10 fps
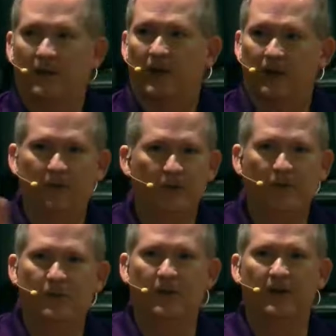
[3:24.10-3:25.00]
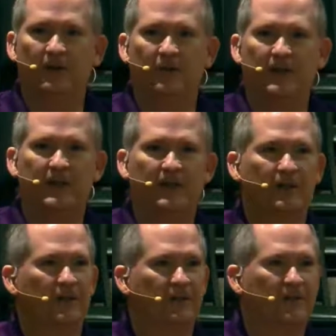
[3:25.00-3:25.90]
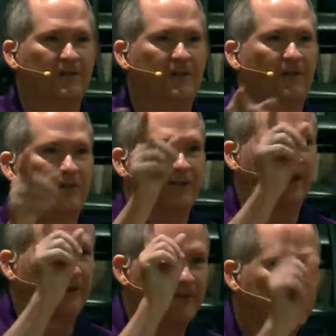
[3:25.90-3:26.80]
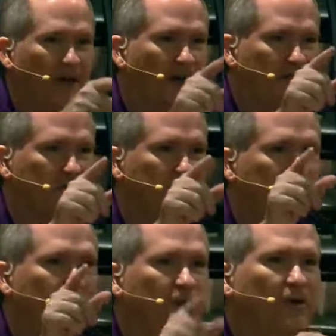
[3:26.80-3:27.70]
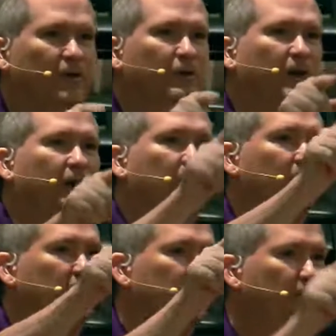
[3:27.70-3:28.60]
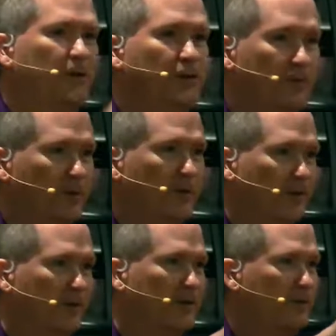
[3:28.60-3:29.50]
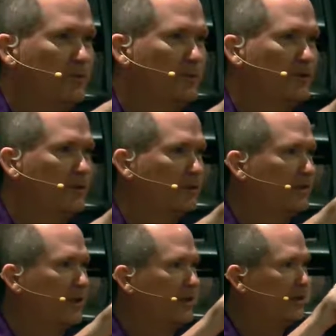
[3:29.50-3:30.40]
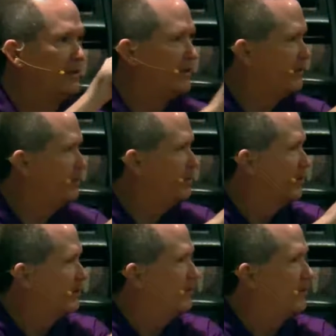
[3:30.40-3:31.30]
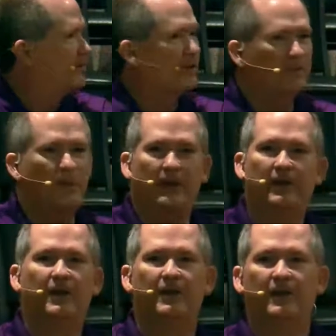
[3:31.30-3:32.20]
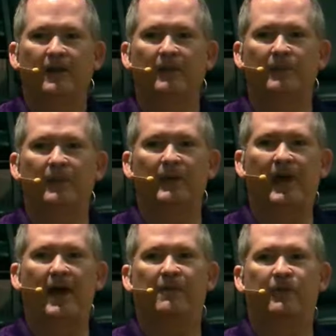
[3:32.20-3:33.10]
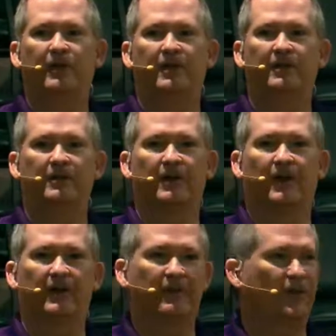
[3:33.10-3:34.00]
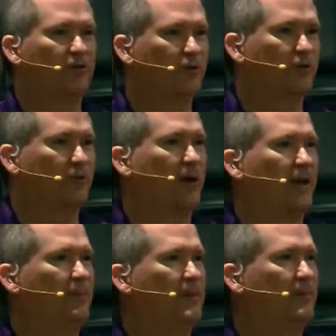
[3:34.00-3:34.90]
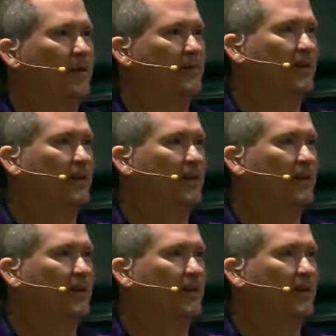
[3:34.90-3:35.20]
I know you were over here in this section. I know Josh, Joe, you kind of where you were, okay, you were, okay. About, you know, maybe half of you here. I thought church-wide it'd be amazing.